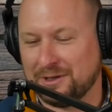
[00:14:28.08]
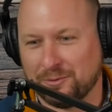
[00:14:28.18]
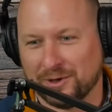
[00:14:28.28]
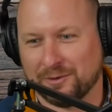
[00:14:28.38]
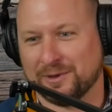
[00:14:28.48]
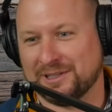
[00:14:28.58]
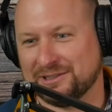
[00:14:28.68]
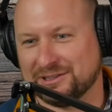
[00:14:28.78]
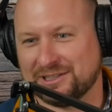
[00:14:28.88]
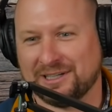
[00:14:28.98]
where where they
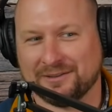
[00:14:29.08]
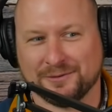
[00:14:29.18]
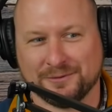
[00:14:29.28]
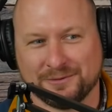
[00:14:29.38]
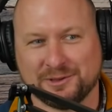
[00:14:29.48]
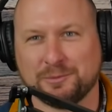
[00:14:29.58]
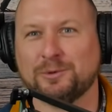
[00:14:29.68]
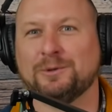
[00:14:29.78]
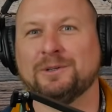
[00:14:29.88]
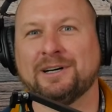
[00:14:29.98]
just kind of
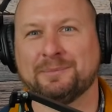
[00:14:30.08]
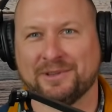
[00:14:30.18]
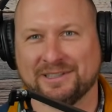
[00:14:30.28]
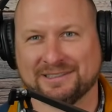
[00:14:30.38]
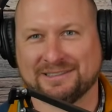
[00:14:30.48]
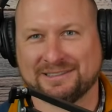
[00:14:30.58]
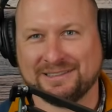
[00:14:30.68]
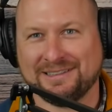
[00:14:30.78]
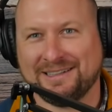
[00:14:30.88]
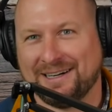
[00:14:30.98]
spool up this
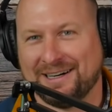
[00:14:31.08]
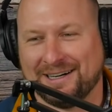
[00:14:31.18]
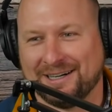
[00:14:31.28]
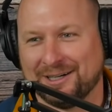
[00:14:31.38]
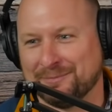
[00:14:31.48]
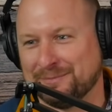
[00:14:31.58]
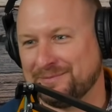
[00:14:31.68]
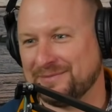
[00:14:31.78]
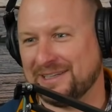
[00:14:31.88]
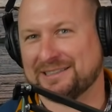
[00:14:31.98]
um,
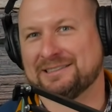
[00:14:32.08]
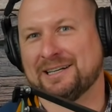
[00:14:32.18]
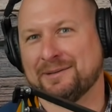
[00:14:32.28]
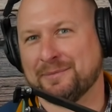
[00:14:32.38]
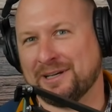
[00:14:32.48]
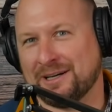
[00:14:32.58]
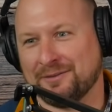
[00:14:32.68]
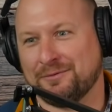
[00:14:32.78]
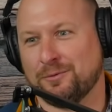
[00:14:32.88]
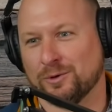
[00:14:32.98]
excitement
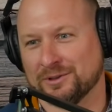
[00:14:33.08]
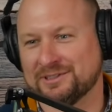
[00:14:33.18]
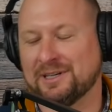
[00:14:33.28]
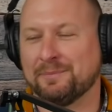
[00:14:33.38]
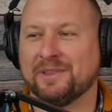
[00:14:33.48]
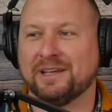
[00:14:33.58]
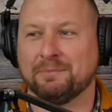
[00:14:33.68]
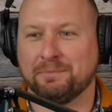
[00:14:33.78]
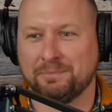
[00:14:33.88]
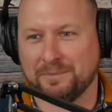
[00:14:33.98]
for
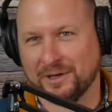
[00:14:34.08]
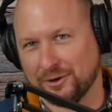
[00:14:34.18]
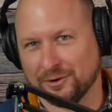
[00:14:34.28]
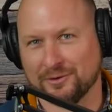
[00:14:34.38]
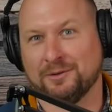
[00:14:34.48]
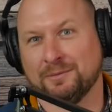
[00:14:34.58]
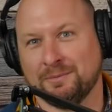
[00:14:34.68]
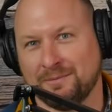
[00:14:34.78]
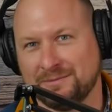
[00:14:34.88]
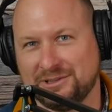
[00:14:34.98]
something bigger than
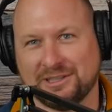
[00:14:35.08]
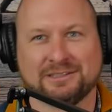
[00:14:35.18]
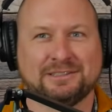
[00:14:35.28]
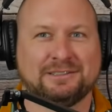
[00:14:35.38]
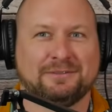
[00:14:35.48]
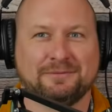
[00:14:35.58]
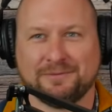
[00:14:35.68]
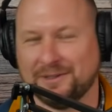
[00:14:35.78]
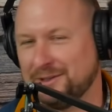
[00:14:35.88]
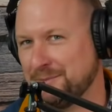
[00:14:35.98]
just
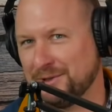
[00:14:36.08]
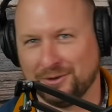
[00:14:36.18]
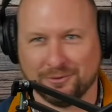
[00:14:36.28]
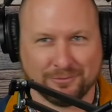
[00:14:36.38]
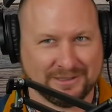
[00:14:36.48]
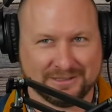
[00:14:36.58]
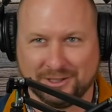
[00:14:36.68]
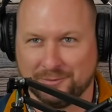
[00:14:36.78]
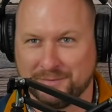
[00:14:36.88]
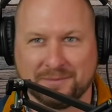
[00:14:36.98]
fill and bill,
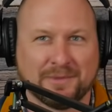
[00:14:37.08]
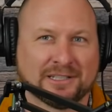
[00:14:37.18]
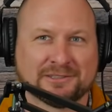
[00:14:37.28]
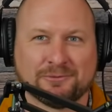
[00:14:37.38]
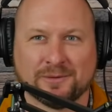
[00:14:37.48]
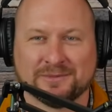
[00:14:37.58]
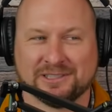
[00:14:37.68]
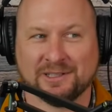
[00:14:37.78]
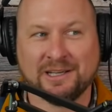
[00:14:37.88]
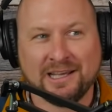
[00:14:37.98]
retail, big box
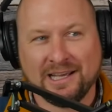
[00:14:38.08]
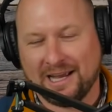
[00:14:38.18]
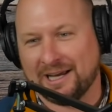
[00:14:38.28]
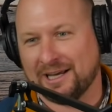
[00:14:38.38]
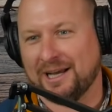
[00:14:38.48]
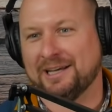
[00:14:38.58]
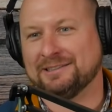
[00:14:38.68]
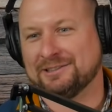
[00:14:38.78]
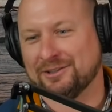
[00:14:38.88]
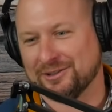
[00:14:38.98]
pharmacy. And,
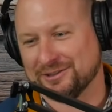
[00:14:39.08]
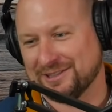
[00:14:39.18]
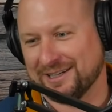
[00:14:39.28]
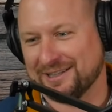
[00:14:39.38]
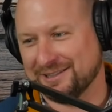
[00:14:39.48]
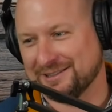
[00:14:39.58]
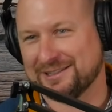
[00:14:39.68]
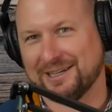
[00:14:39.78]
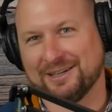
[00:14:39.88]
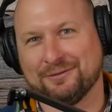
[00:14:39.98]
and so there's like this
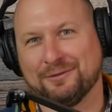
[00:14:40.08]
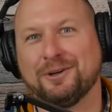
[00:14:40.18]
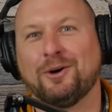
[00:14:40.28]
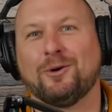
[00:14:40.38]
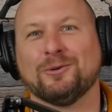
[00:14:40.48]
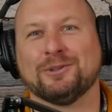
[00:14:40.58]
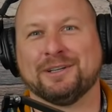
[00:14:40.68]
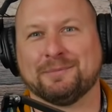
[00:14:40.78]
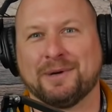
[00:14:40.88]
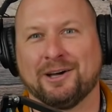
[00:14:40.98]
kind of
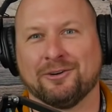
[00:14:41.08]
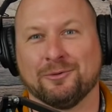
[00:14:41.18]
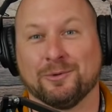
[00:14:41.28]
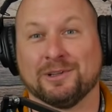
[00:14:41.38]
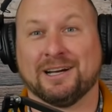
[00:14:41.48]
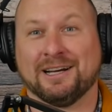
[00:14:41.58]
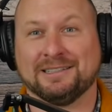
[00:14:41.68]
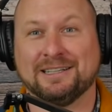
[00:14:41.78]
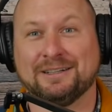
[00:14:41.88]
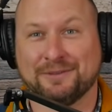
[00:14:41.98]
holding pattern where they
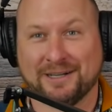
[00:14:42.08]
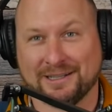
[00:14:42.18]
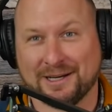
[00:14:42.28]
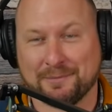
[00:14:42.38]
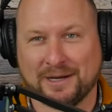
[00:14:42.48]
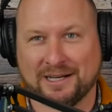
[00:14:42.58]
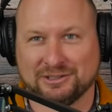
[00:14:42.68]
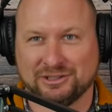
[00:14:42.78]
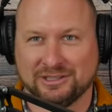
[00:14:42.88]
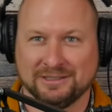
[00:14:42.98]
identify that
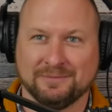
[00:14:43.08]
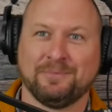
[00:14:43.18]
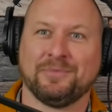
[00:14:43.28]
passion.